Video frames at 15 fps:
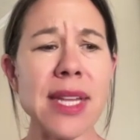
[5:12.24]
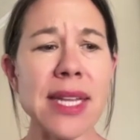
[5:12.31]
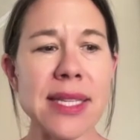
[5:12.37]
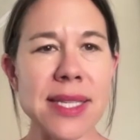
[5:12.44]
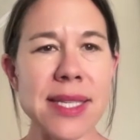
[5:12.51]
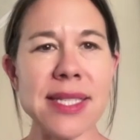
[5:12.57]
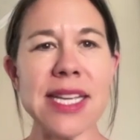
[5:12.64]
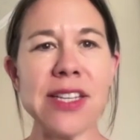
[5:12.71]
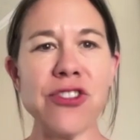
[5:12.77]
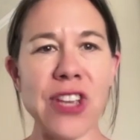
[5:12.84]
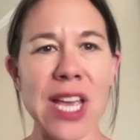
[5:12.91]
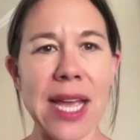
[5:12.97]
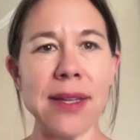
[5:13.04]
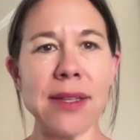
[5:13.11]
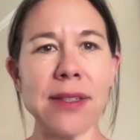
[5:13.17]

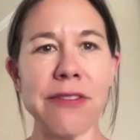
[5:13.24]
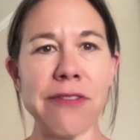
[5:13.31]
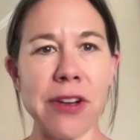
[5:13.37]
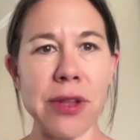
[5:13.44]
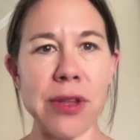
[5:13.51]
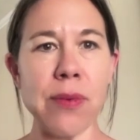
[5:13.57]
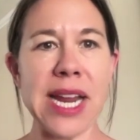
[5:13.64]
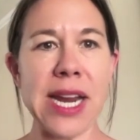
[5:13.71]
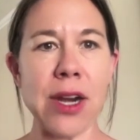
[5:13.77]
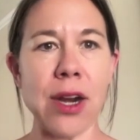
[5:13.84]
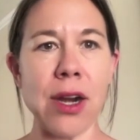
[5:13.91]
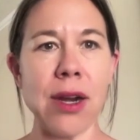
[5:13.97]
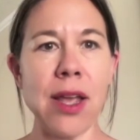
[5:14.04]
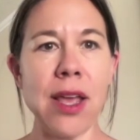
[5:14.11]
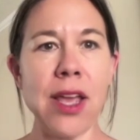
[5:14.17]
stitching for the
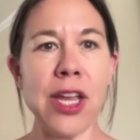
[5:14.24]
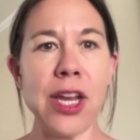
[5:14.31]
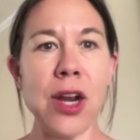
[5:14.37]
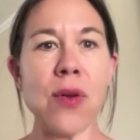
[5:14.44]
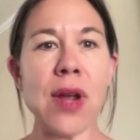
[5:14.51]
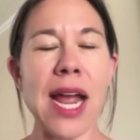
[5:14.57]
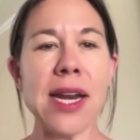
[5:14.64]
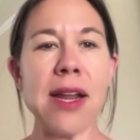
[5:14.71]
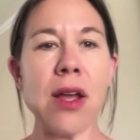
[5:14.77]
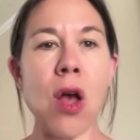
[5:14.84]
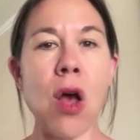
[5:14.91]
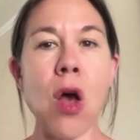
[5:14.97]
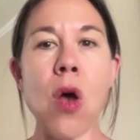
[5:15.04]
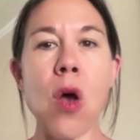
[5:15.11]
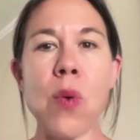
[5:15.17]
reader, kind of
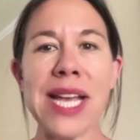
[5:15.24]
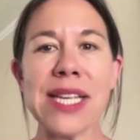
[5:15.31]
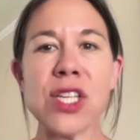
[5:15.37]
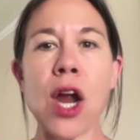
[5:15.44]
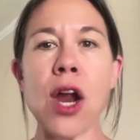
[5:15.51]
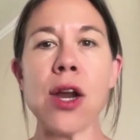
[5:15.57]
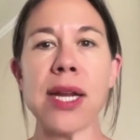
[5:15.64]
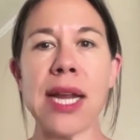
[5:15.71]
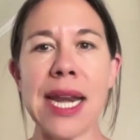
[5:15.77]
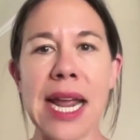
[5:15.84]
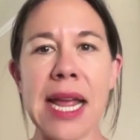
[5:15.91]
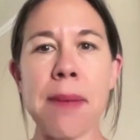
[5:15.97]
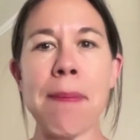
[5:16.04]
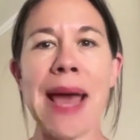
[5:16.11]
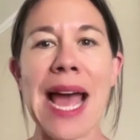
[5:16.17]
always
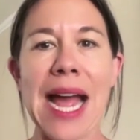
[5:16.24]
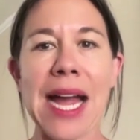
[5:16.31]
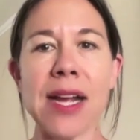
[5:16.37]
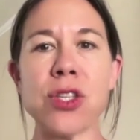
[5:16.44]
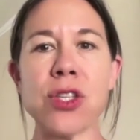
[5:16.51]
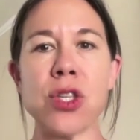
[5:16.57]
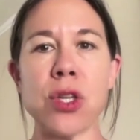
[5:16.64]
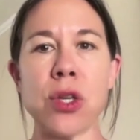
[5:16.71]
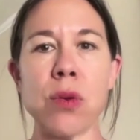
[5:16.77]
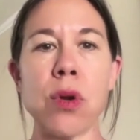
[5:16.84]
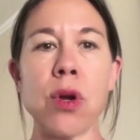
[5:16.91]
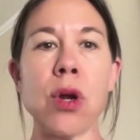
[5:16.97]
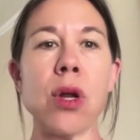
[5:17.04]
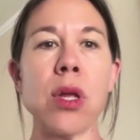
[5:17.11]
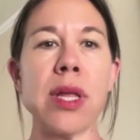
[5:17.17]
hearkening back to
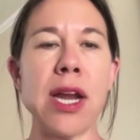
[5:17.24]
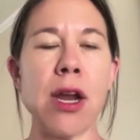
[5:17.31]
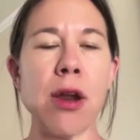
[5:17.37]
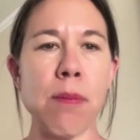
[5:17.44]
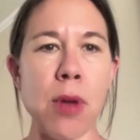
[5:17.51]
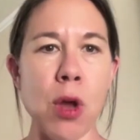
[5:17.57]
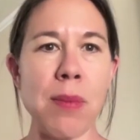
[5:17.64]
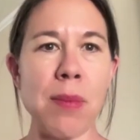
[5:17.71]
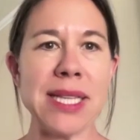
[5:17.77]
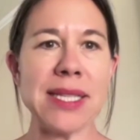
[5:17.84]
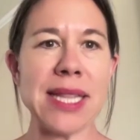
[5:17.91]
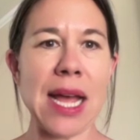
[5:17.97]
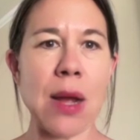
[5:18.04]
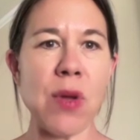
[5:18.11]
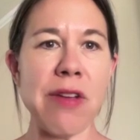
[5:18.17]
earlier moments
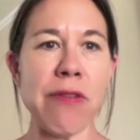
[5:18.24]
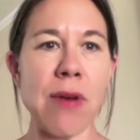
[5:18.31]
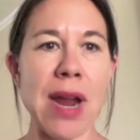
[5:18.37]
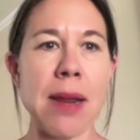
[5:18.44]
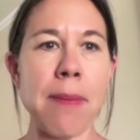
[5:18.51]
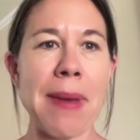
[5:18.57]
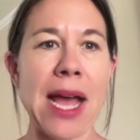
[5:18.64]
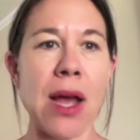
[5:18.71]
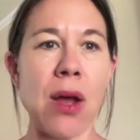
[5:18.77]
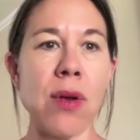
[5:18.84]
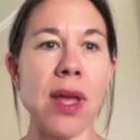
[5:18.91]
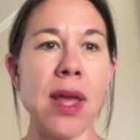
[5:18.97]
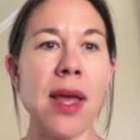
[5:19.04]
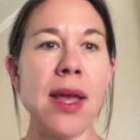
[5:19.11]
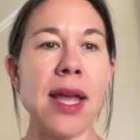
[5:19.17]
that we've read about.
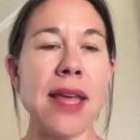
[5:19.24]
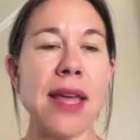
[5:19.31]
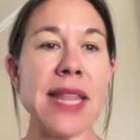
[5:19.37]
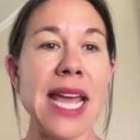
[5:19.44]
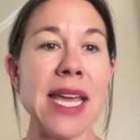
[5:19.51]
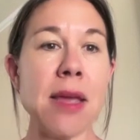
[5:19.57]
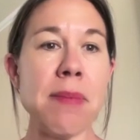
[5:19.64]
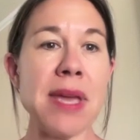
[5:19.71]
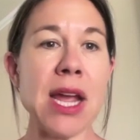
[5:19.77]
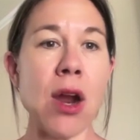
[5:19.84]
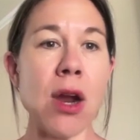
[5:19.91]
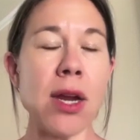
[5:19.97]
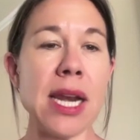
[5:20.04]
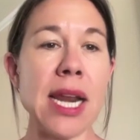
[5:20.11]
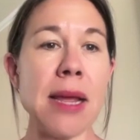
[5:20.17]
And they can be
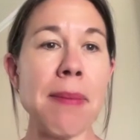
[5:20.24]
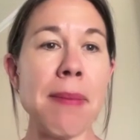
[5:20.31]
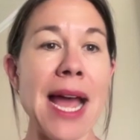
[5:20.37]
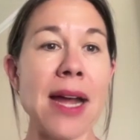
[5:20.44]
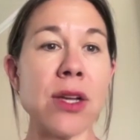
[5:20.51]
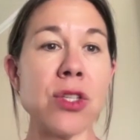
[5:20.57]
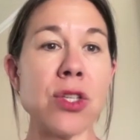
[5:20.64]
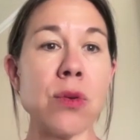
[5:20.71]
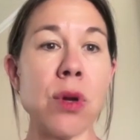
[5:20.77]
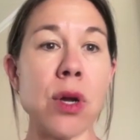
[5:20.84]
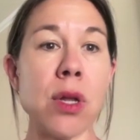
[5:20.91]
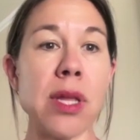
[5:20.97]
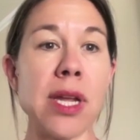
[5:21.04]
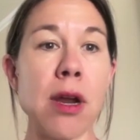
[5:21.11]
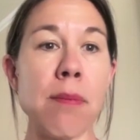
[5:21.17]
hearkening back to
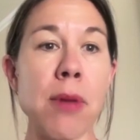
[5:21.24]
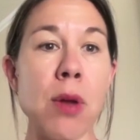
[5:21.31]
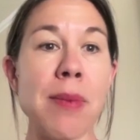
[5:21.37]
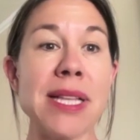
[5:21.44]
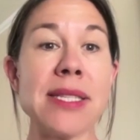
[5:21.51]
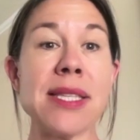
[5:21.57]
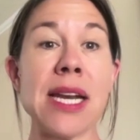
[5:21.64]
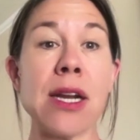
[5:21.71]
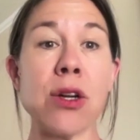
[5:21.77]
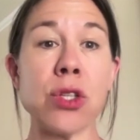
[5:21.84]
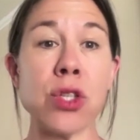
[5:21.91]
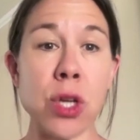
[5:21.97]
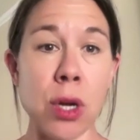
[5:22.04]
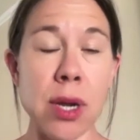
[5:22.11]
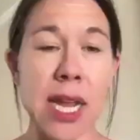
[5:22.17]
earlier moments that are
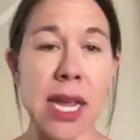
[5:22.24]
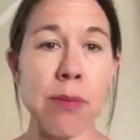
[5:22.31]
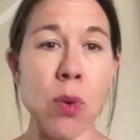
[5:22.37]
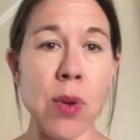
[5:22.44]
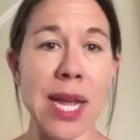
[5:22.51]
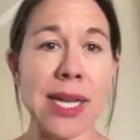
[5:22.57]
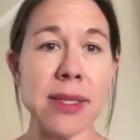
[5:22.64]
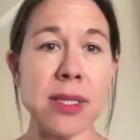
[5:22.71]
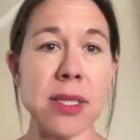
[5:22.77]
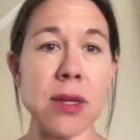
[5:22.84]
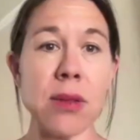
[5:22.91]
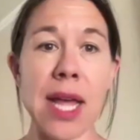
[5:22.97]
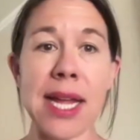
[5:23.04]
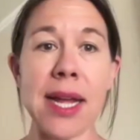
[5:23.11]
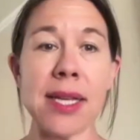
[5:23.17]
turning points. So,
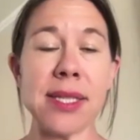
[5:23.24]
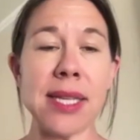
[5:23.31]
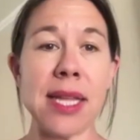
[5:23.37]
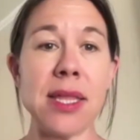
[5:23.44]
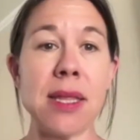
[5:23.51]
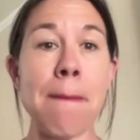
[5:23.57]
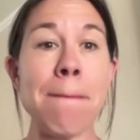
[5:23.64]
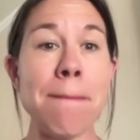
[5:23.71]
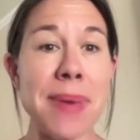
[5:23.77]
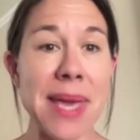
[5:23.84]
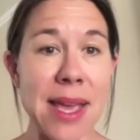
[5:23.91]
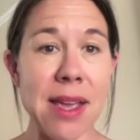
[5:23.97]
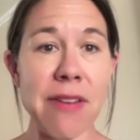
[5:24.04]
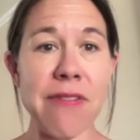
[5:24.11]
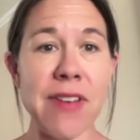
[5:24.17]
like I said, the
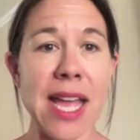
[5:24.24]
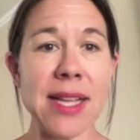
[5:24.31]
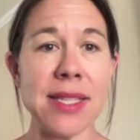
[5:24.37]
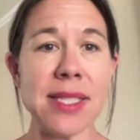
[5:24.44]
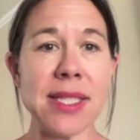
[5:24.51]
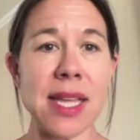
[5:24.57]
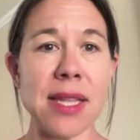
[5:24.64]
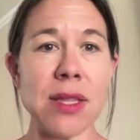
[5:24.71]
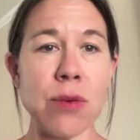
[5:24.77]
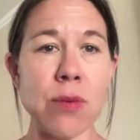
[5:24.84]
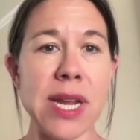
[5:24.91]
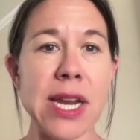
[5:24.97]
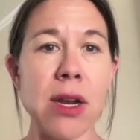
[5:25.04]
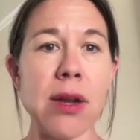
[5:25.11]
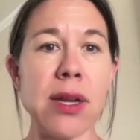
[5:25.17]
big events that the
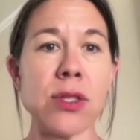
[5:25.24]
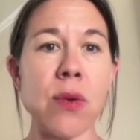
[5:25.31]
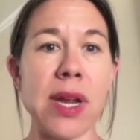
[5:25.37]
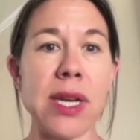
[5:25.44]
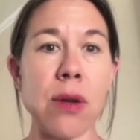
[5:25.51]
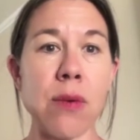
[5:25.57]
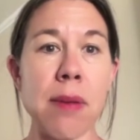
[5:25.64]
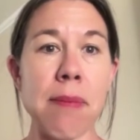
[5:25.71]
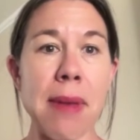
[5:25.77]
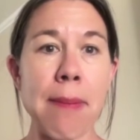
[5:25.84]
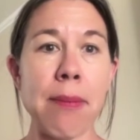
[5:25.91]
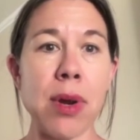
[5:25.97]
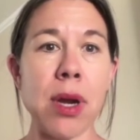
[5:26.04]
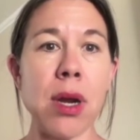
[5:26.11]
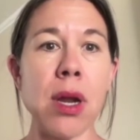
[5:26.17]
reader is going to
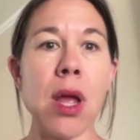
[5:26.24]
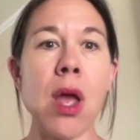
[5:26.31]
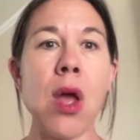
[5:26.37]
remember,